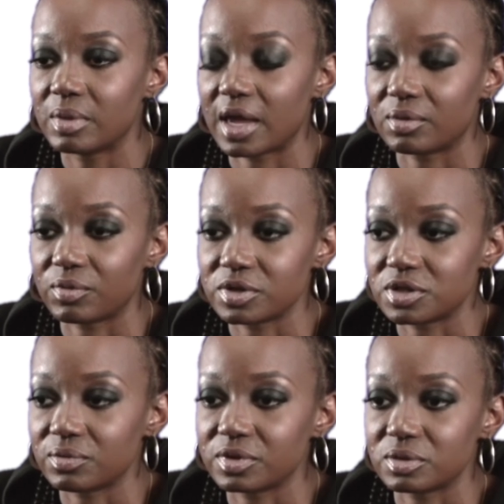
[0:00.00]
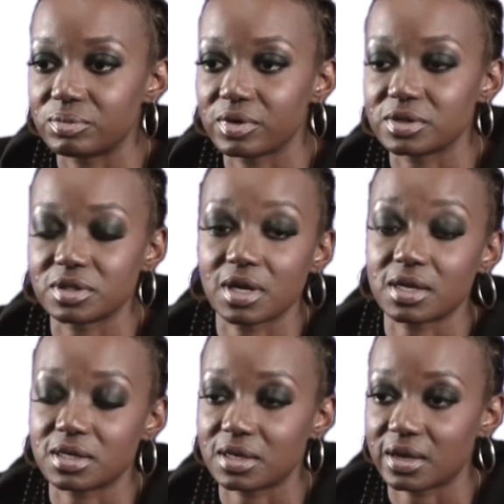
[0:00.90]
And when she went to prison,
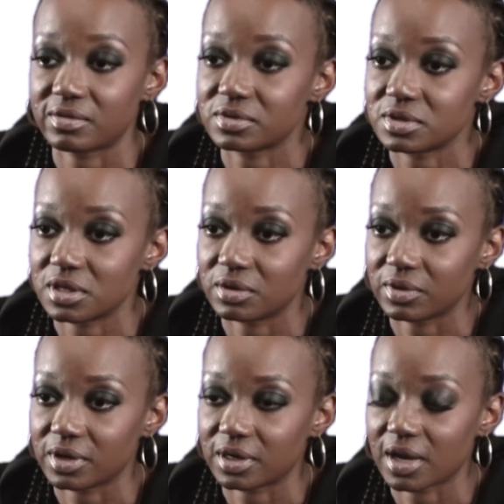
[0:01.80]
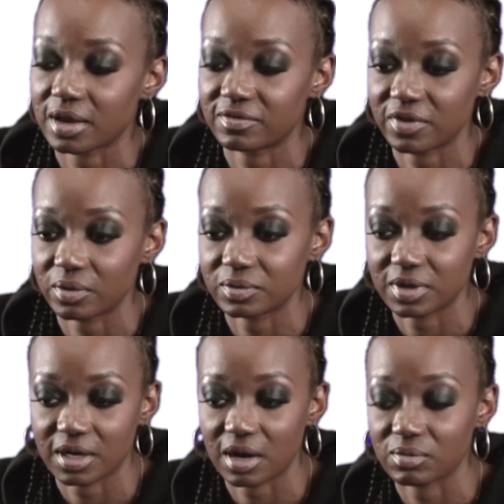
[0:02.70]
I did have a secret, and I felt
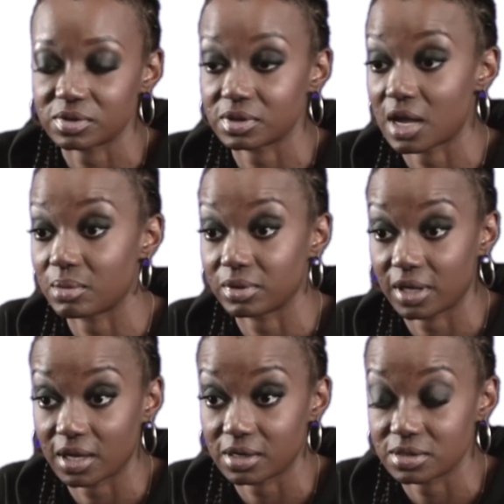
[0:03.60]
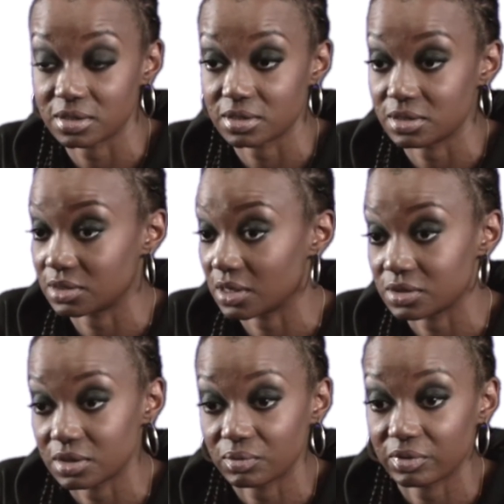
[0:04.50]
that I wasn't obligated to
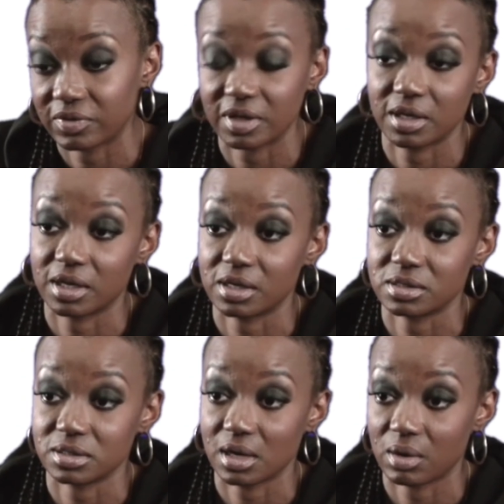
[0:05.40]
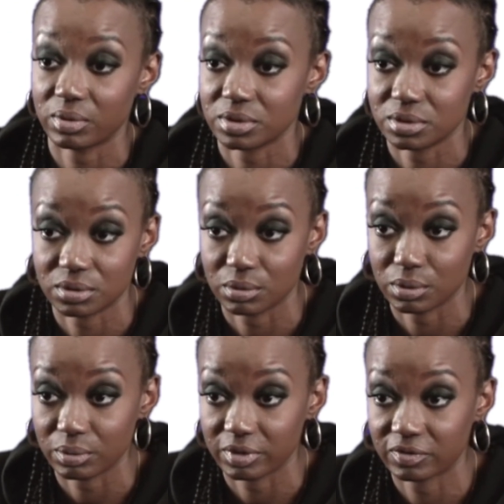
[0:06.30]
discuss it with any kids that I went to
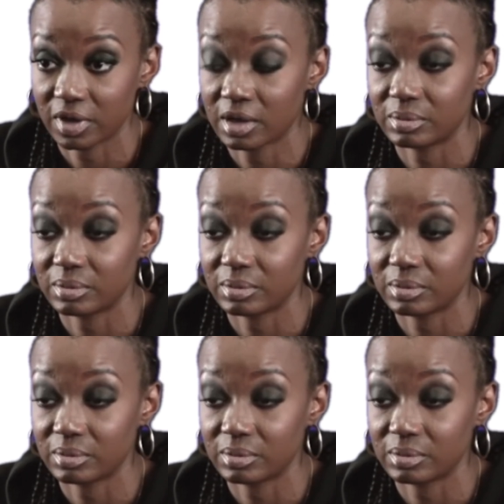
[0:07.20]
school with,